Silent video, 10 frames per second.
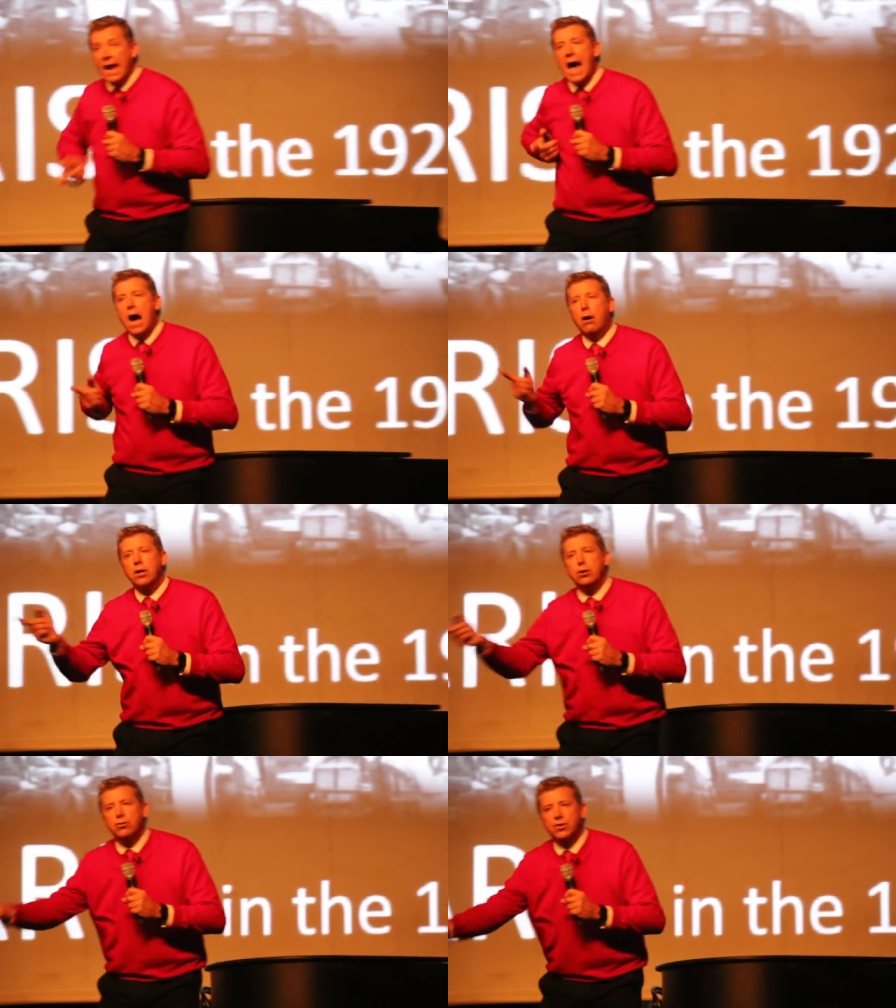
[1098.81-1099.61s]
it. How
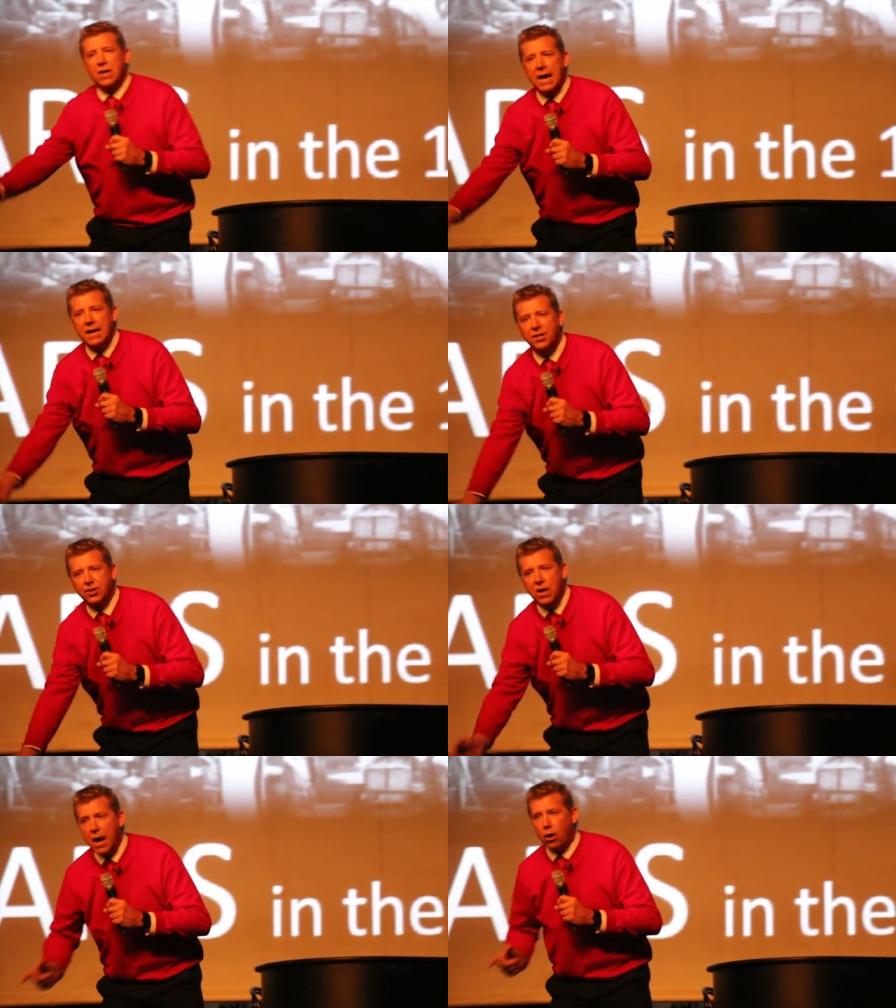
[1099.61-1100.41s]
can you say
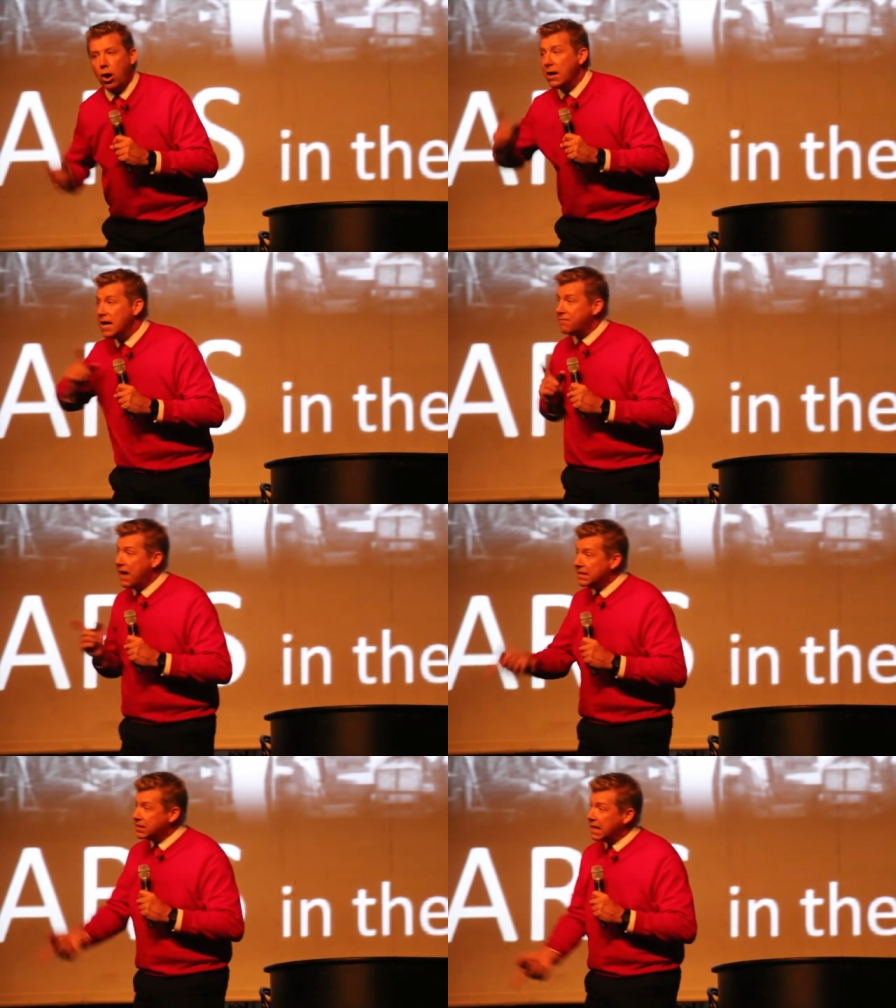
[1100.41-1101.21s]
it's not art if
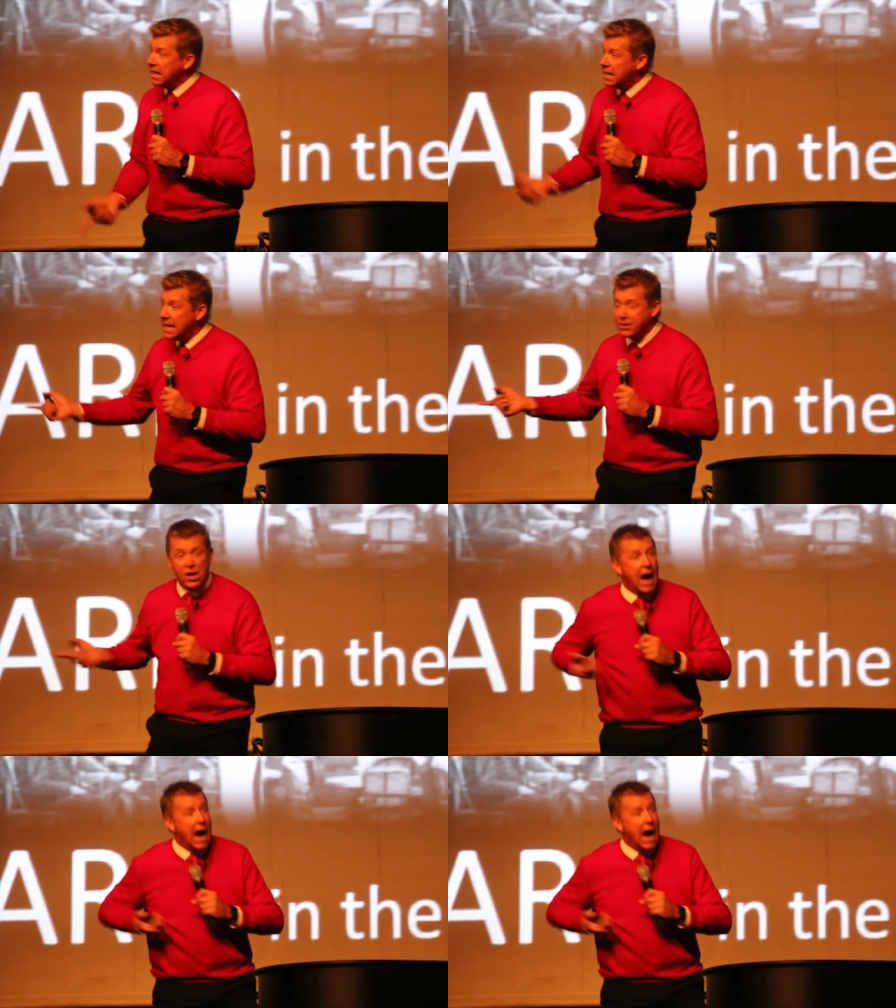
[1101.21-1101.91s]
I say it is?